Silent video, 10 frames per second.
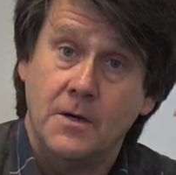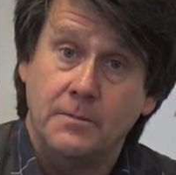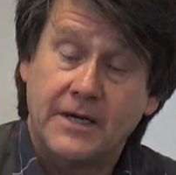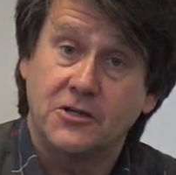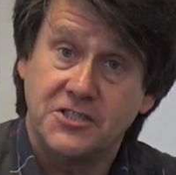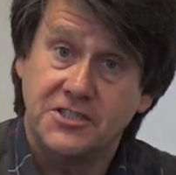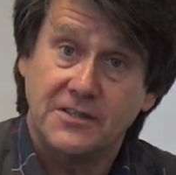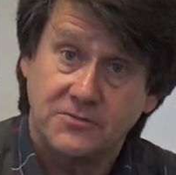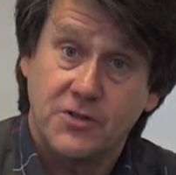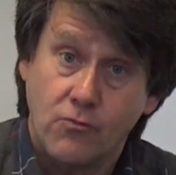because it's
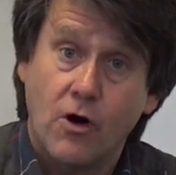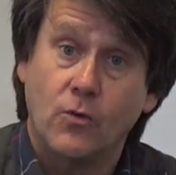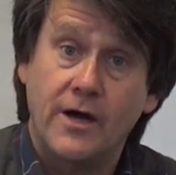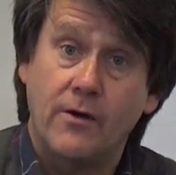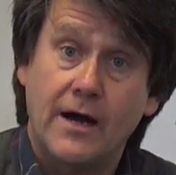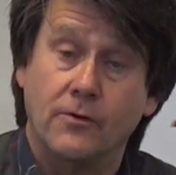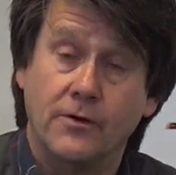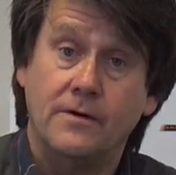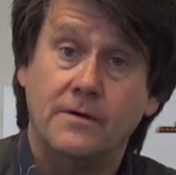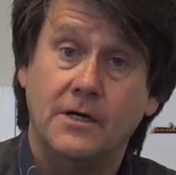the wrong way
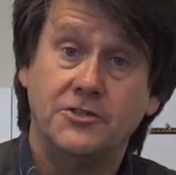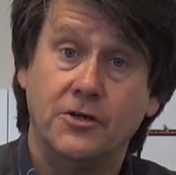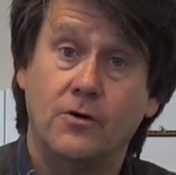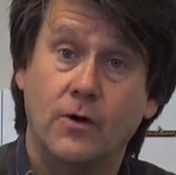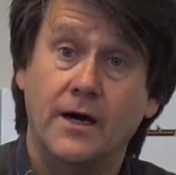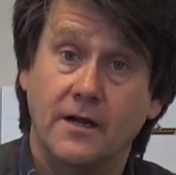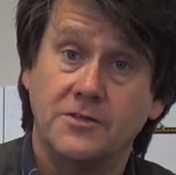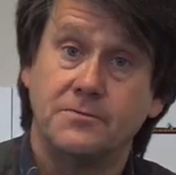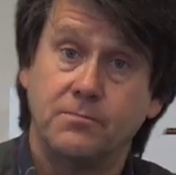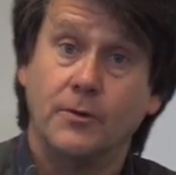around, as you're aware
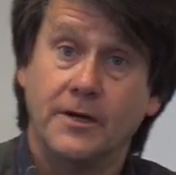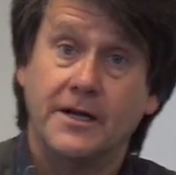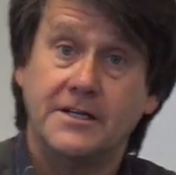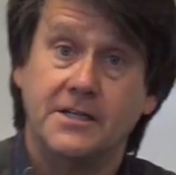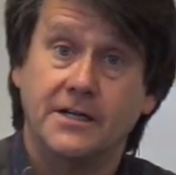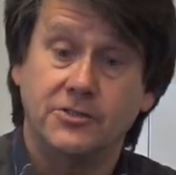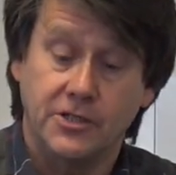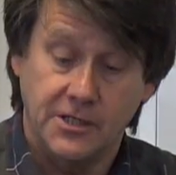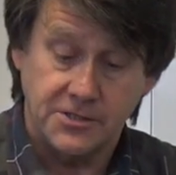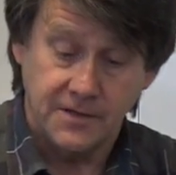as plumbing and heating
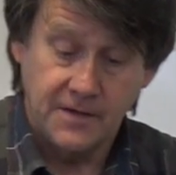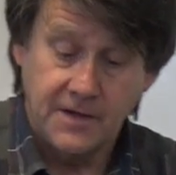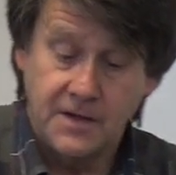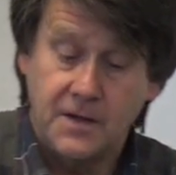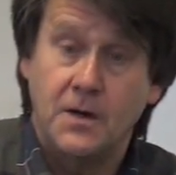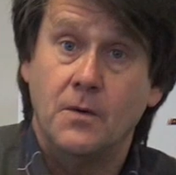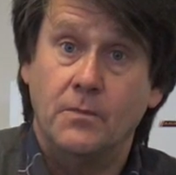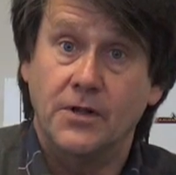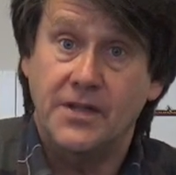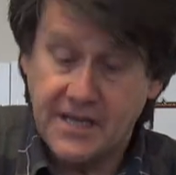engineers.
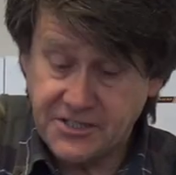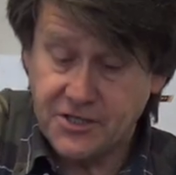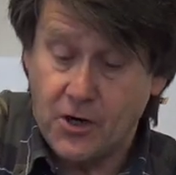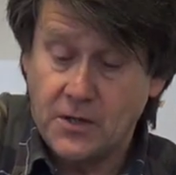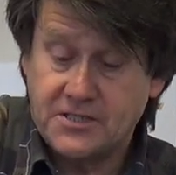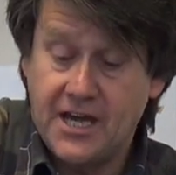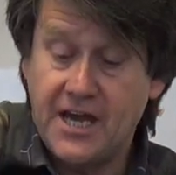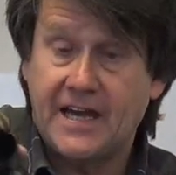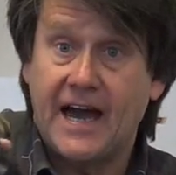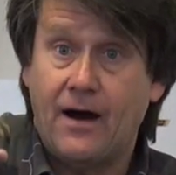But this,
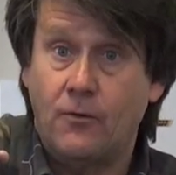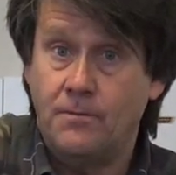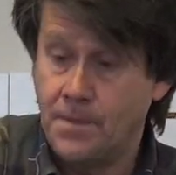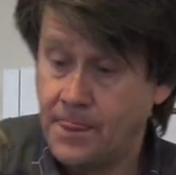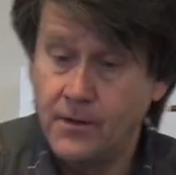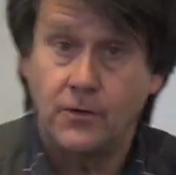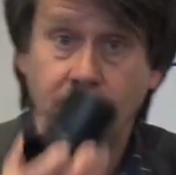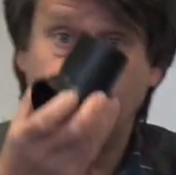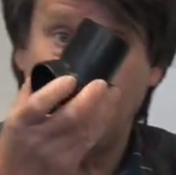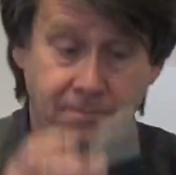take out,
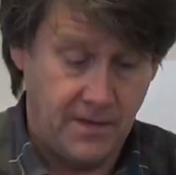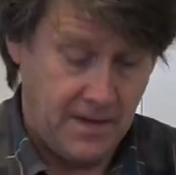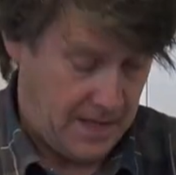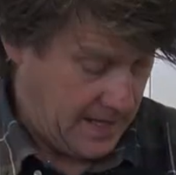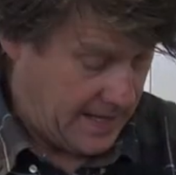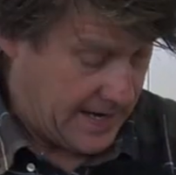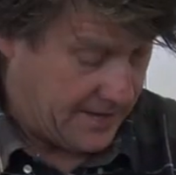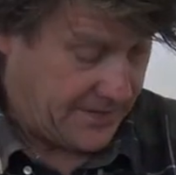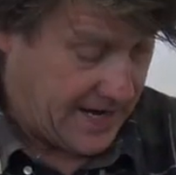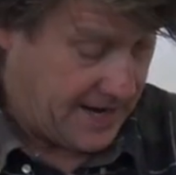okay,
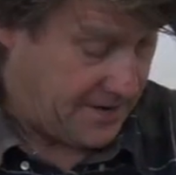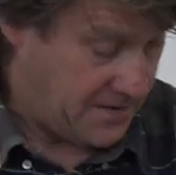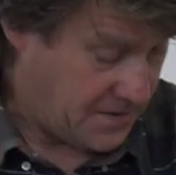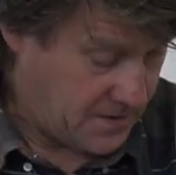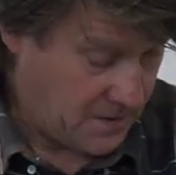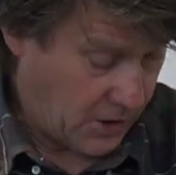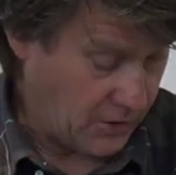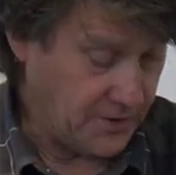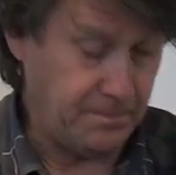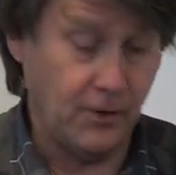and then
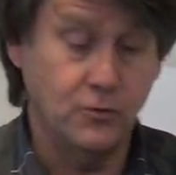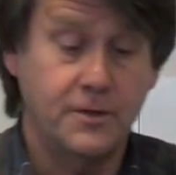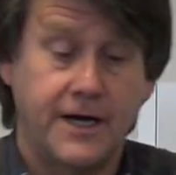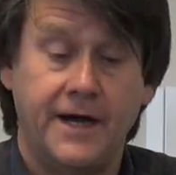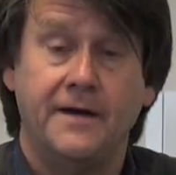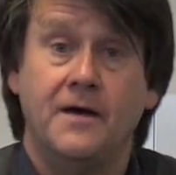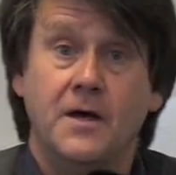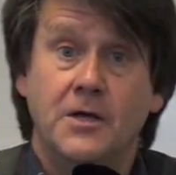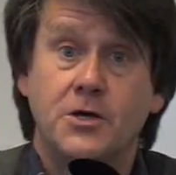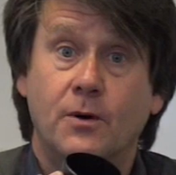on the plume kit
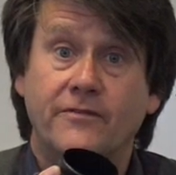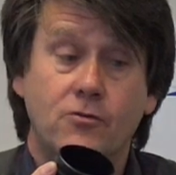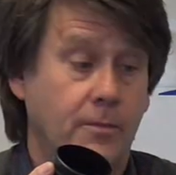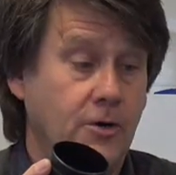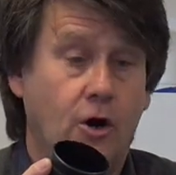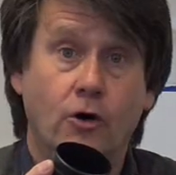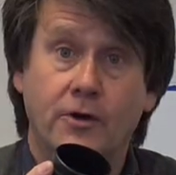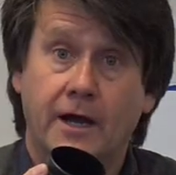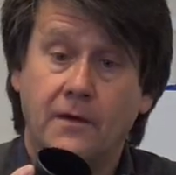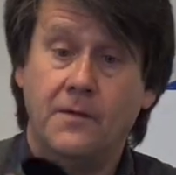you have a rubber
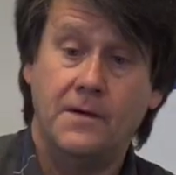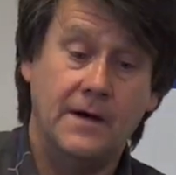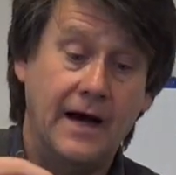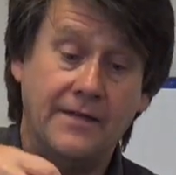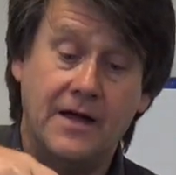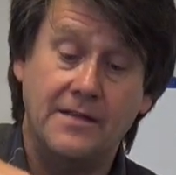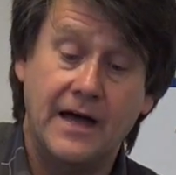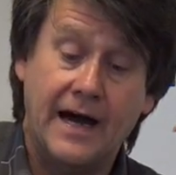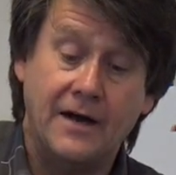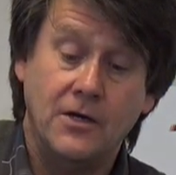O-ring, and then
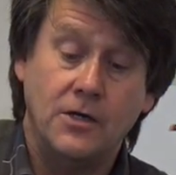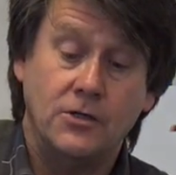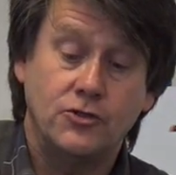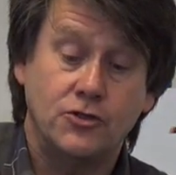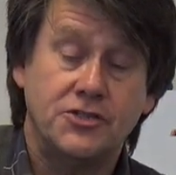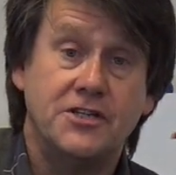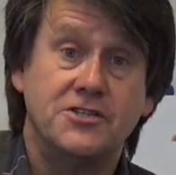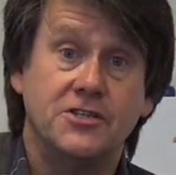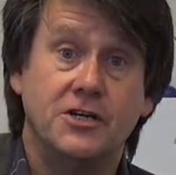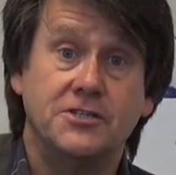that just
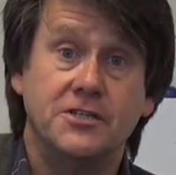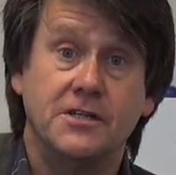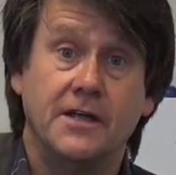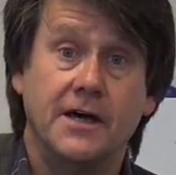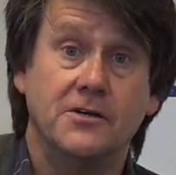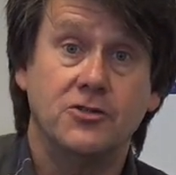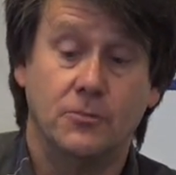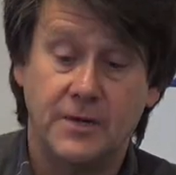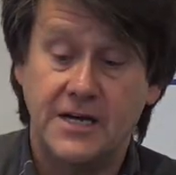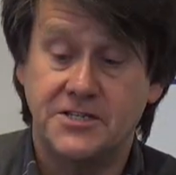inserts into there. So
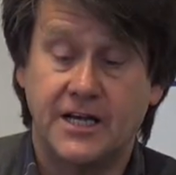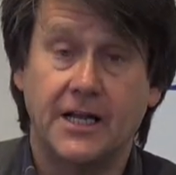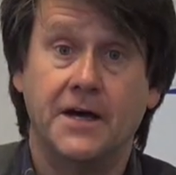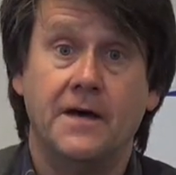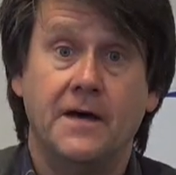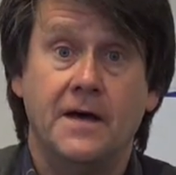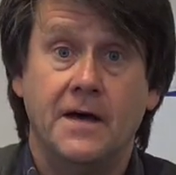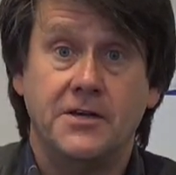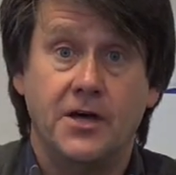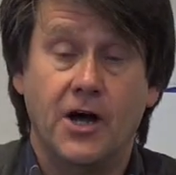basically your